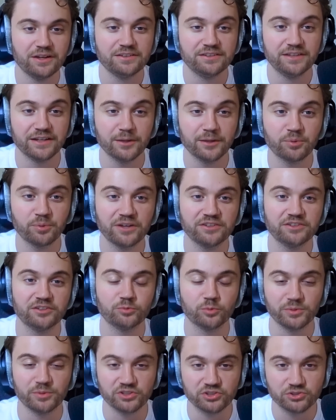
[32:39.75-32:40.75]
Ticket prices
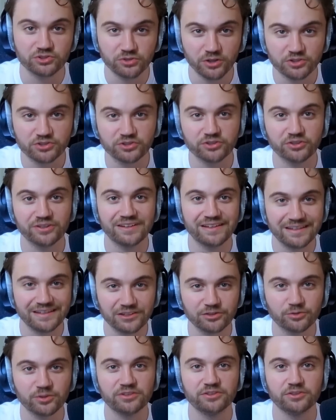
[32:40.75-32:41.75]
will be structurally
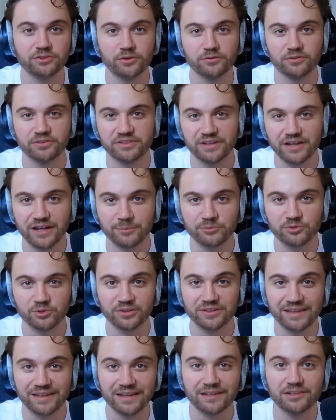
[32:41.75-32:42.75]
increasing over time, so
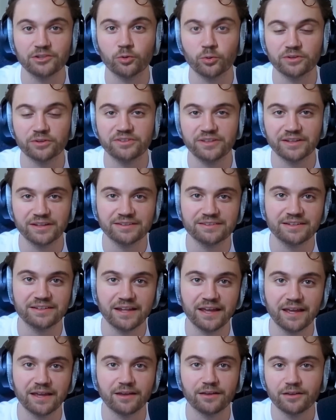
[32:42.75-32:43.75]
get your ticket
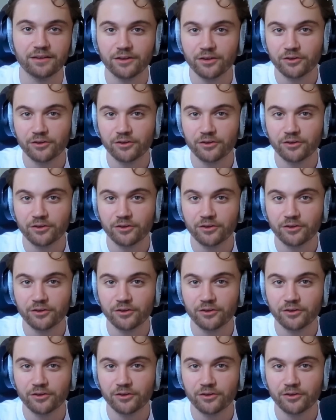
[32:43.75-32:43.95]
today.